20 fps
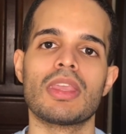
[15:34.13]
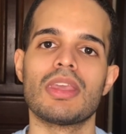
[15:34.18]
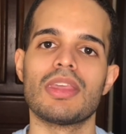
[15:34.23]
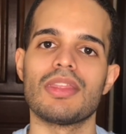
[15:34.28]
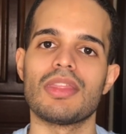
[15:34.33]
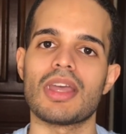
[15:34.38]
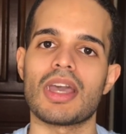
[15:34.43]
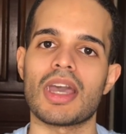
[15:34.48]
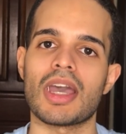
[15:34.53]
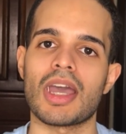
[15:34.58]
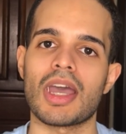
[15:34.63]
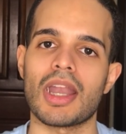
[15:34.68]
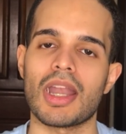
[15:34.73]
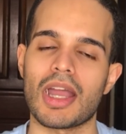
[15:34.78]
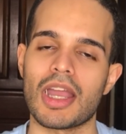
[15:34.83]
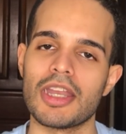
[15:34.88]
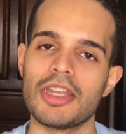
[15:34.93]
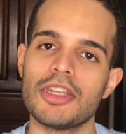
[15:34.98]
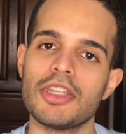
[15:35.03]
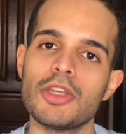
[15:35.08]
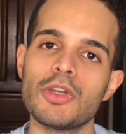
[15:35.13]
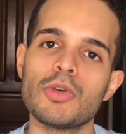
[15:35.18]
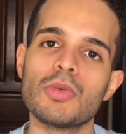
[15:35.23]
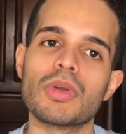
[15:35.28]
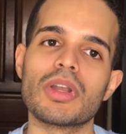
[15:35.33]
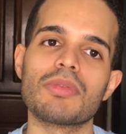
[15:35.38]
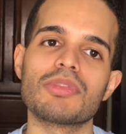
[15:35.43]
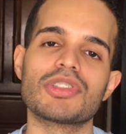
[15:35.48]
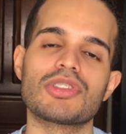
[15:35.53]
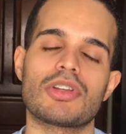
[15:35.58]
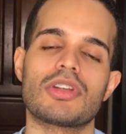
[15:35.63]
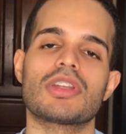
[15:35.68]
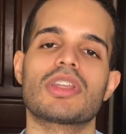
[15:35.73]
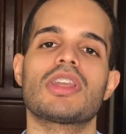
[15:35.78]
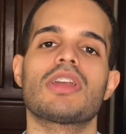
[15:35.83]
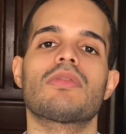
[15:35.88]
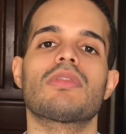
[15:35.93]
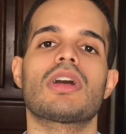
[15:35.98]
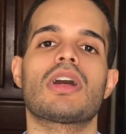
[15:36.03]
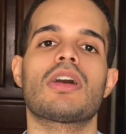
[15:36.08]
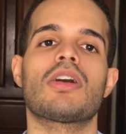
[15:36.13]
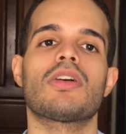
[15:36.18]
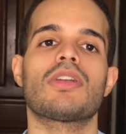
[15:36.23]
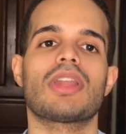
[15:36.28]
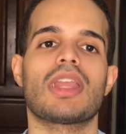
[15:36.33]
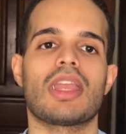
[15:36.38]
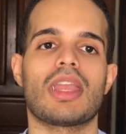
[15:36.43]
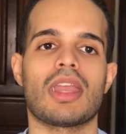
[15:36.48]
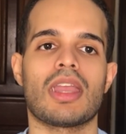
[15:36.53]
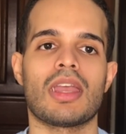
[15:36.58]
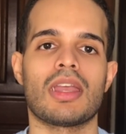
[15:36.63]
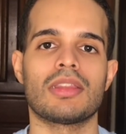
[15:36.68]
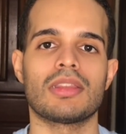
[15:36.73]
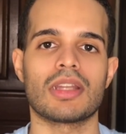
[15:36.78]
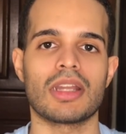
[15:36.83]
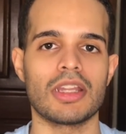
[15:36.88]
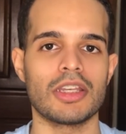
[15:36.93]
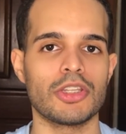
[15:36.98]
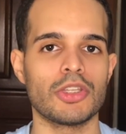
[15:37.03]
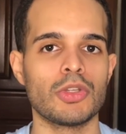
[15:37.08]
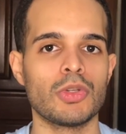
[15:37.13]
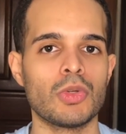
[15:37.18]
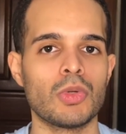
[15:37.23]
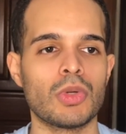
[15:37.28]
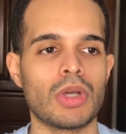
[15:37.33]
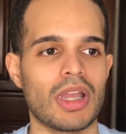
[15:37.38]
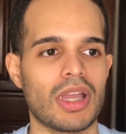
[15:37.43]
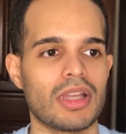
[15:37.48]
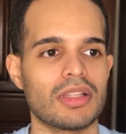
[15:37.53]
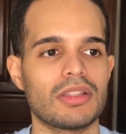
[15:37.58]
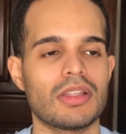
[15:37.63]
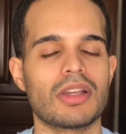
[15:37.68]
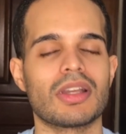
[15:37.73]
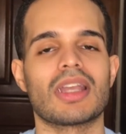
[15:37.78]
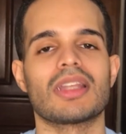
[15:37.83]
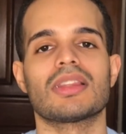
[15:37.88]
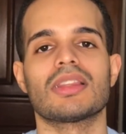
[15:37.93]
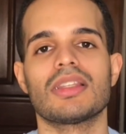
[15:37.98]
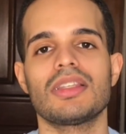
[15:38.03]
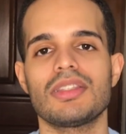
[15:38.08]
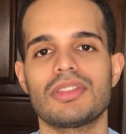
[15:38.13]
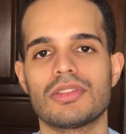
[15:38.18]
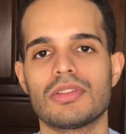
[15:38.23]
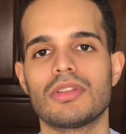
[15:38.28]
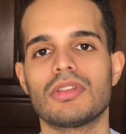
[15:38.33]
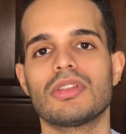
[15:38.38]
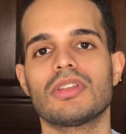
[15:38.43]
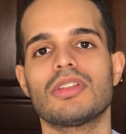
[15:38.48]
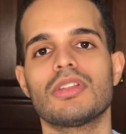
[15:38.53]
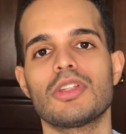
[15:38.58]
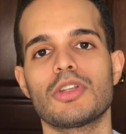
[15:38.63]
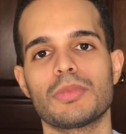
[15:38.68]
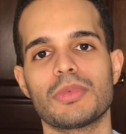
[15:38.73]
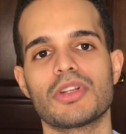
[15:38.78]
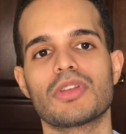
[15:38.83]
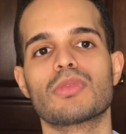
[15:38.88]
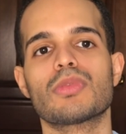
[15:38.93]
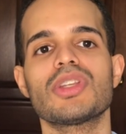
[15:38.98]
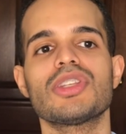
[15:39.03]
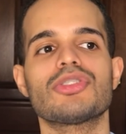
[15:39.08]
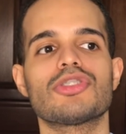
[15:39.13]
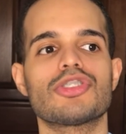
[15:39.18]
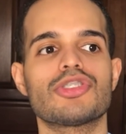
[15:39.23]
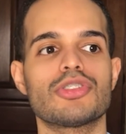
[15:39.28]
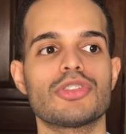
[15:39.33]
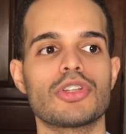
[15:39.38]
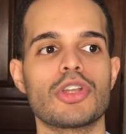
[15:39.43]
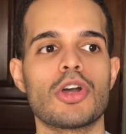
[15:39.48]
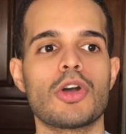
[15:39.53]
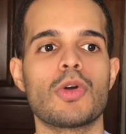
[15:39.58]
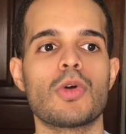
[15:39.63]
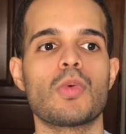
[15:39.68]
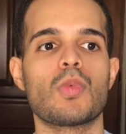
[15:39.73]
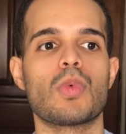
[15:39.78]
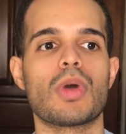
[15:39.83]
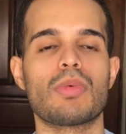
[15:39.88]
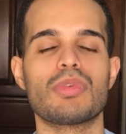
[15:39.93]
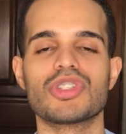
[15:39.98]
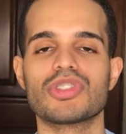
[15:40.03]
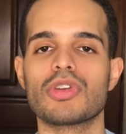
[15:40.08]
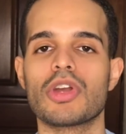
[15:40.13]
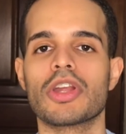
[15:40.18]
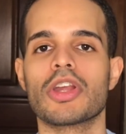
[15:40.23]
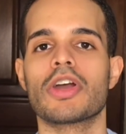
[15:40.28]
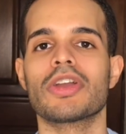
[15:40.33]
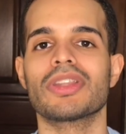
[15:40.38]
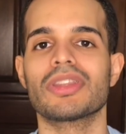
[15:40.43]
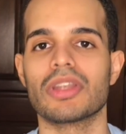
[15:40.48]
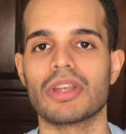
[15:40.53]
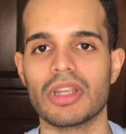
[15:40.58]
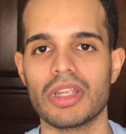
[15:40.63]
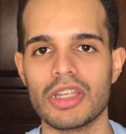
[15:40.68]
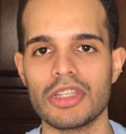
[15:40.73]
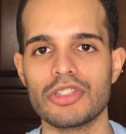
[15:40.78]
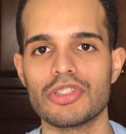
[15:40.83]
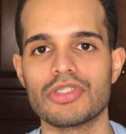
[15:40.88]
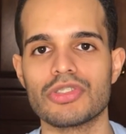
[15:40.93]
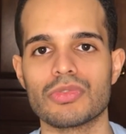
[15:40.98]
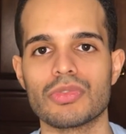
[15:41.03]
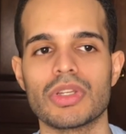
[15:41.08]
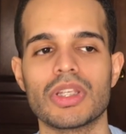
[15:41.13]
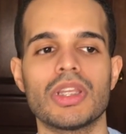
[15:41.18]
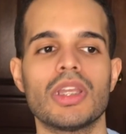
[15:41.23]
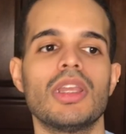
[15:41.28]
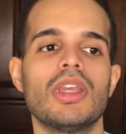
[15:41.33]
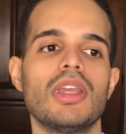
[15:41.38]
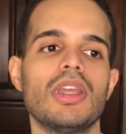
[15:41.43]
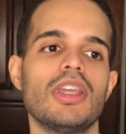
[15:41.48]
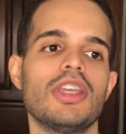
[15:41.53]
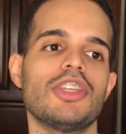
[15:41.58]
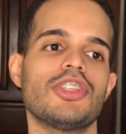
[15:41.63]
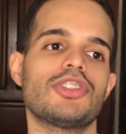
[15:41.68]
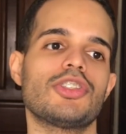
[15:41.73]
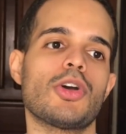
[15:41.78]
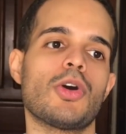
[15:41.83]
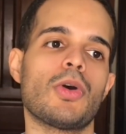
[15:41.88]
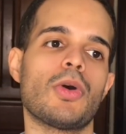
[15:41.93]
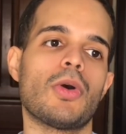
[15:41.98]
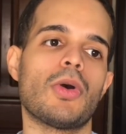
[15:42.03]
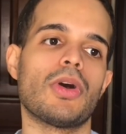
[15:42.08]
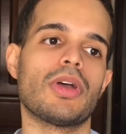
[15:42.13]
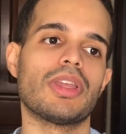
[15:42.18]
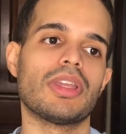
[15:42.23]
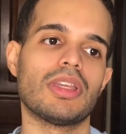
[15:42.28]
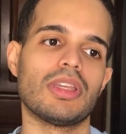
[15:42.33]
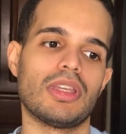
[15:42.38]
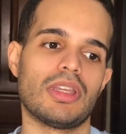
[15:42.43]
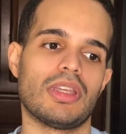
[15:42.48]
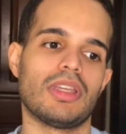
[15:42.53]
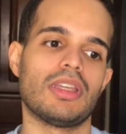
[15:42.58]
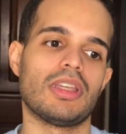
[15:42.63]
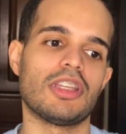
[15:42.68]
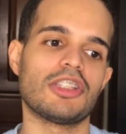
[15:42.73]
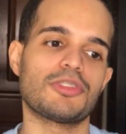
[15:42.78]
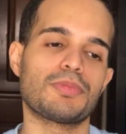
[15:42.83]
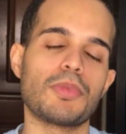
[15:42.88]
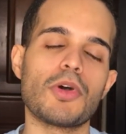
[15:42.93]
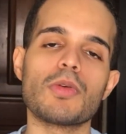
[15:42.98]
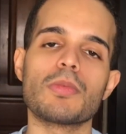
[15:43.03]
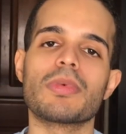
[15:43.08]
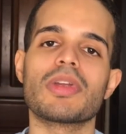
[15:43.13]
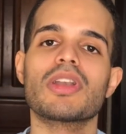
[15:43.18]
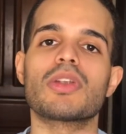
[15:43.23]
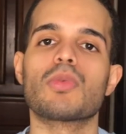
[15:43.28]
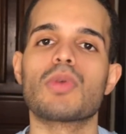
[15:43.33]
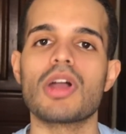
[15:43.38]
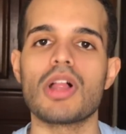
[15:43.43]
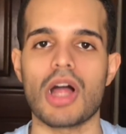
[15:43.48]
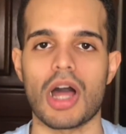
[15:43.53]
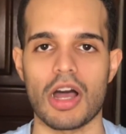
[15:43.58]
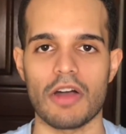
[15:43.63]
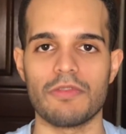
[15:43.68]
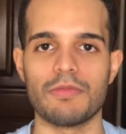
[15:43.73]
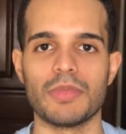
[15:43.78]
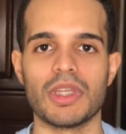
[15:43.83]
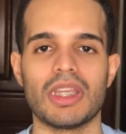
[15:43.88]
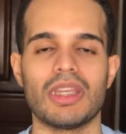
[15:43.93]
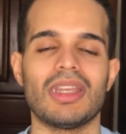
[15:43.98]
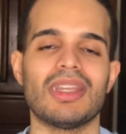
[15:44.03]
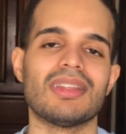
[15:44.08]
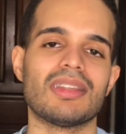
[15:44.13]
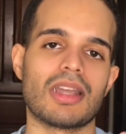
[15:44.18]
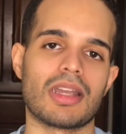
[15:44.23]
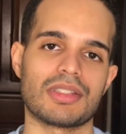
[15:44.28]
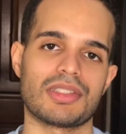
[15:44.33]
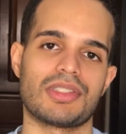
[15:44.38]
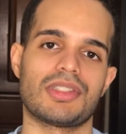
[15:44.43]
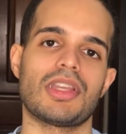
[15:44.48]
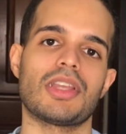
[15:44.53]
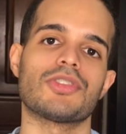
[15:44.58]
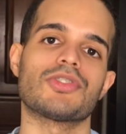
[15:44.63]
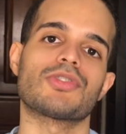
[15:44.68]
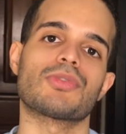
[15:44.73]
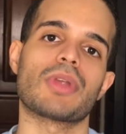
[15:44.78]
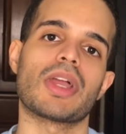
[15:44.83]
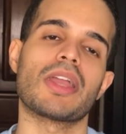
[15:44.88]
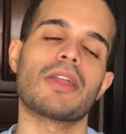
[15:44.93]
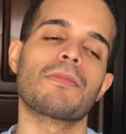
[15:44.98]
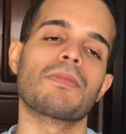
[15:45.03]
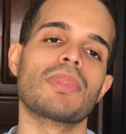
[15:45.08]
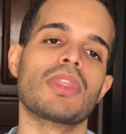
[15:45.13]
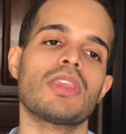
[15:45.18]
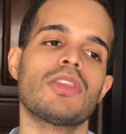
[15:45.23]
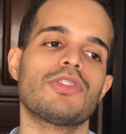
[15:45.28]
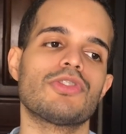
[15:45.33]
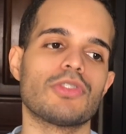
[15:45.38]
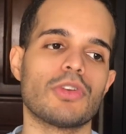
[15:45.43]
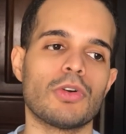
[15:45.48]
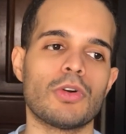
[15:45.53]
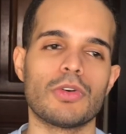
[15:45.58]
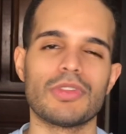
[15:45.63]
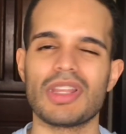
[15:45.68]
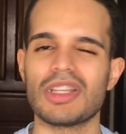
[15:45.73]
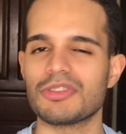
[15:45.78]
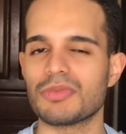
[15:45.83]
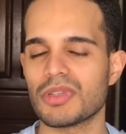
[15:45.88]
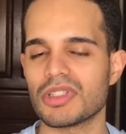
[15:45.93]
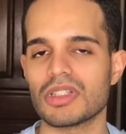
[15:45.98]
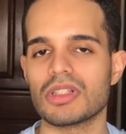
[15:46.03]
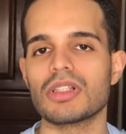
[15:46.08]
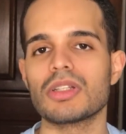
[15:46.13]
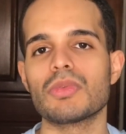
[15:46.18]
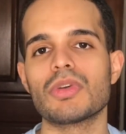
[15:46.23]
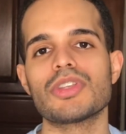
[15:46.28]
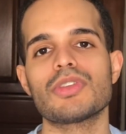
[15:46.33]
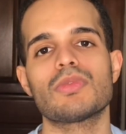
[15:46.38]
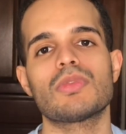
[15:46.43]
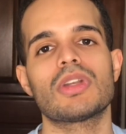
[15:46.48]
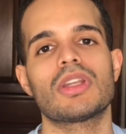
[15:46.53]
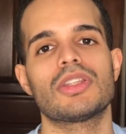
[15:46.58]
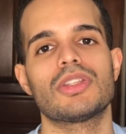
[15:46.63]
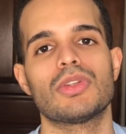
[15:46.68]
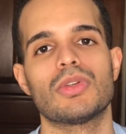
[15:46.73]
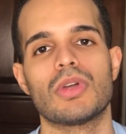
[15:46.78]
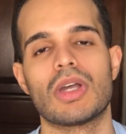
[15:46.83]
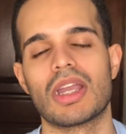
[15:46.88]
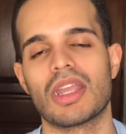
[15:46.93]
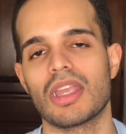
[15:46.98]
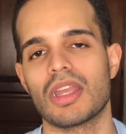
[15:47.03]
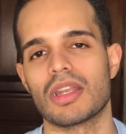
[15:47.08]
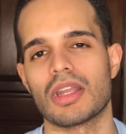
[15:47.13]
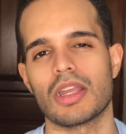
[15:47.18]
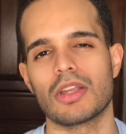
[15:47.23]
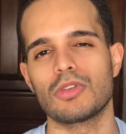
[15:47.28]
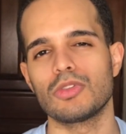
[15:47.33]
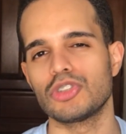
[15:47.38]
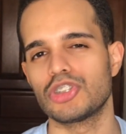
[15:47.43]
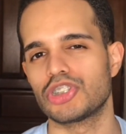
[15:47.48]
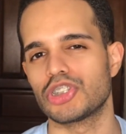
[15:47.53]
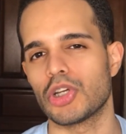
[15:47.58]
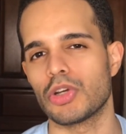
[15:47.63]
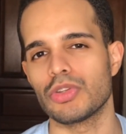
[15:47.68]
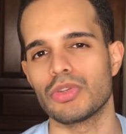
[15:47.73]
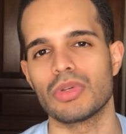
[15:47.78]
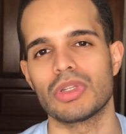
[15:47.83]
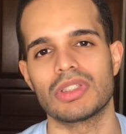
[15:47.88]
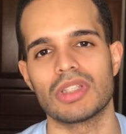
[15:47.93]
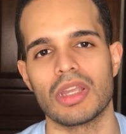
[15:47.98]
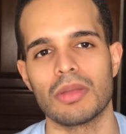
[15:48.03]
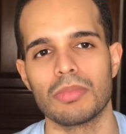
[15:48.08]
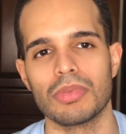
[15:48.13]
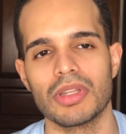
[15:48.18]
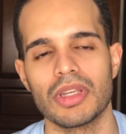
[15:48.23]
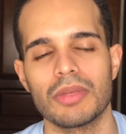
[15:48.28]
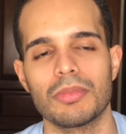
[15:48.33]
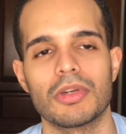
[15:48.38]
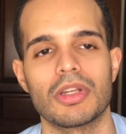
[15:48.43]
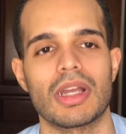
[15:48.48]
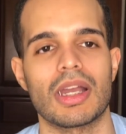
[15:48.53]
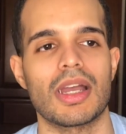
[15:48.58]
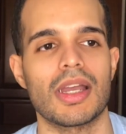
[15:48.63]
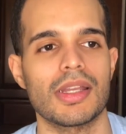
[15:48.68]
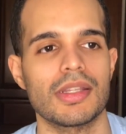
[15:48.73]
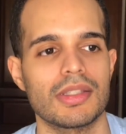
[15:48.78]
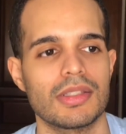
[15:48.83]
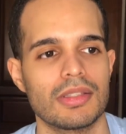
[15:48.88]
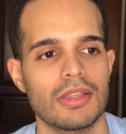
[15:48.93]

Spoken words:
that I knew what I was talking about and that I knew I had done at least a little bit of research to know what was going on in their industry. So it spoke very well of me in that sense, right? So that's basically what you want to do. Again, I could show you a template, but I